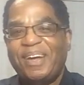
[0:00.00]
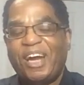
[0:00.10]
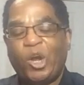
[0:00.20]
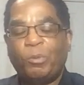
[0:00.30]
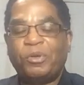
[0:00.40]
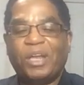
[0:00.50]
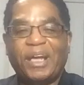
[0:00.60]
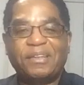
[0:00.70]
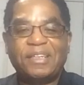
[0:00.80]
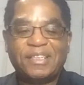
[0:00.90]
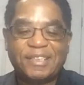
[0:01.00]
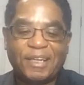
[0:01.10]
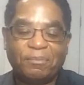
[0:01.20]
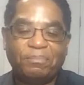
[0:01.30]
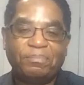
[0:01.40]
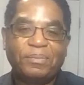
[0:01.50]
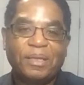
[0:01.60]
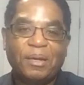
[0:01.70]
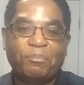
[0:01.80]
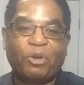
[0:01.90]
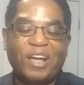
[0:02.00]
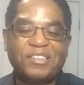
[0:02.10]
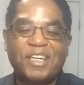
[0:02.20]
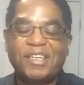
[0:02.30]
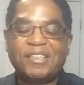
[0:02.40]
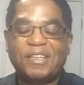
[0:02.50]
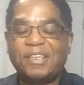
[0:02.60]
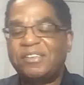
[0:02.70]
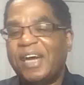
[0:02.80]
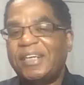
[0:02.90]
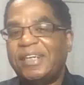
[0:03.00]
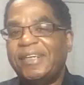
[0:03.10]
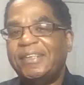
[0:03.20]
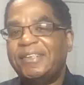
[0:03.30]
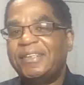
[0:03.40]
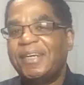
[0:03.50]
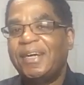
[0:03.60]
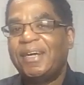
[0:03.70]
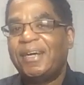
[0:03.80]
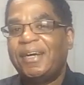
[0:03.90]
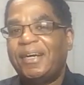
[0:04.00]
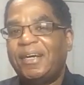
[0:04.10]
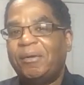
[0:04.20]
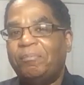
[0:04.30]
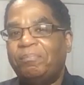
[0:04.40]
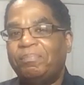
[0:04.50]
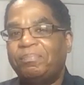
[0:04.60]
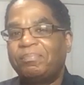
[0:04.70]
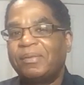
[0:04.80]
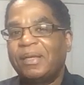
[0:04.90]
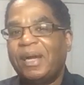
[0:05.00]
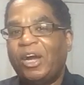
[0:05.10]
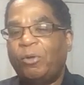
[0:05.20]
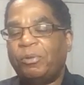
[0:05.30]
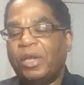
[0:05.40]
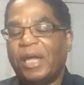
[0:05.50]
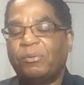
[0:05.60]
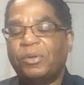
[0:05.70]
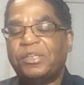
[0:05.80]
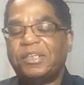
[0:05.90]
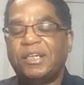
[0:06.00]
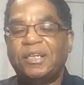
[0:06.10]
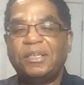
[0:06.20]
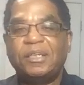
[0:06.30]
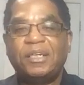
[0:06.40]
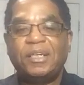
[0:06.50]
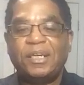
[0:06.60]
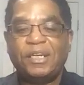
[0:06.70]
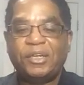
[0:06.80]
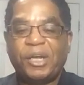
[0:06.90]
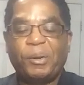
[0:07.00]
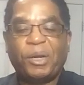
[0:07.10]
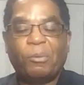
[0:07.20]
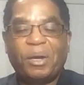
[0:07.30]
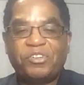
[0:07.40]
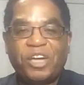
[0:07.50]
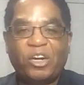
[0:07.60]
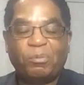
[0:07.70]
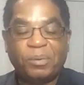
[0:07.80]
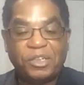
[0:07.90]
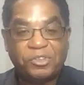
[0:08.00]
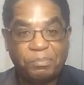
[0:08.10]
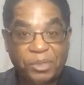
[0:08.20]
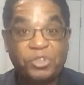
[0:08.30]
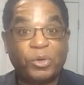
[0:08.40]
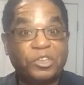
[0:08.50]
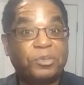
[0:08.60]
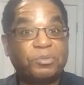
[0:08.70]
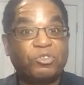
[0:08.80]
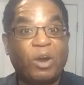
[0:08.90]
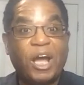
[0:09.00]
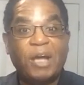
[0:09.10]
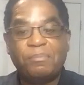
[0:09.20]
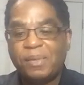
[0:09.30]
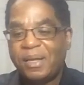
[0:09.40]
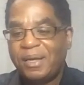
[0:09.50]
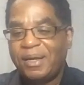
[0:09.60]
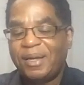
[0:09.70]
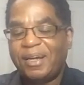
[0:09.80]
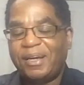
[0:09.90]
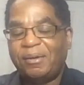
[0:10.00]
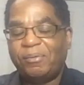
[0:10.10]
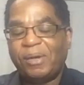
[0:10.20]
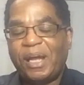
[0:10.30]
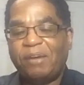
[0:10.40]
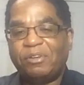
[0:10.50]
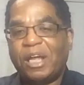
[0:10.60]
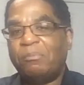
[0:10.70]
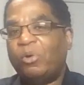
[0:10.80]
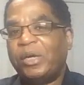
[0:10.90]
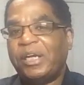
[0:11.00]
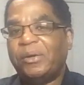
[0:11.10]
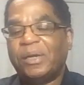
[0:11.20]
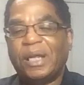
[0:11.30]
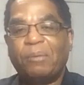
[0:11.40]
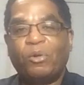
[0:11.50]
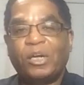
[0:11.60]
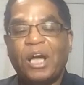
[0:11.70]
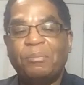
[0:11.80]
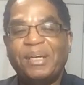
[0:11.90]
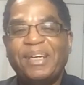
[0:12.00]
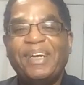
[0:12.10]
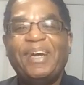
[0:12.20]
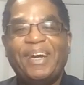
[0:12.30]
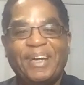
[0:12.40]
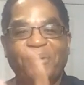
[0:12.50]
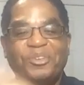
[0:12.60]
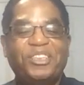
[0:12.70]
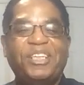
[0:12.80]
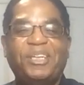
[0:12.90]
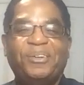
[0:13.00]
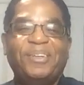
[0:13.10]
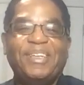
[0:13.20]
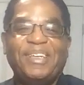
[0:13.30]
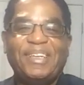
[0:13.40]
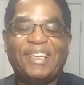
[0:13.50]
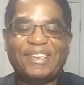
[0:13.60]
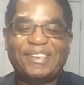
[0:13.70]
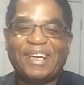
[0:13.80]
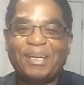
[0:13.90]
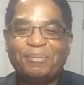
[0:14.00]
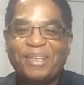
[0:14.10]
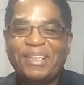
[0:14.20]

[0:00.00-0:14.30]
I hope you like this process and these ideas. I hope you like what you're hearing on my channel. Please be sure to subscribe. I have a lot more here and a lot more coming, and I will see you next time.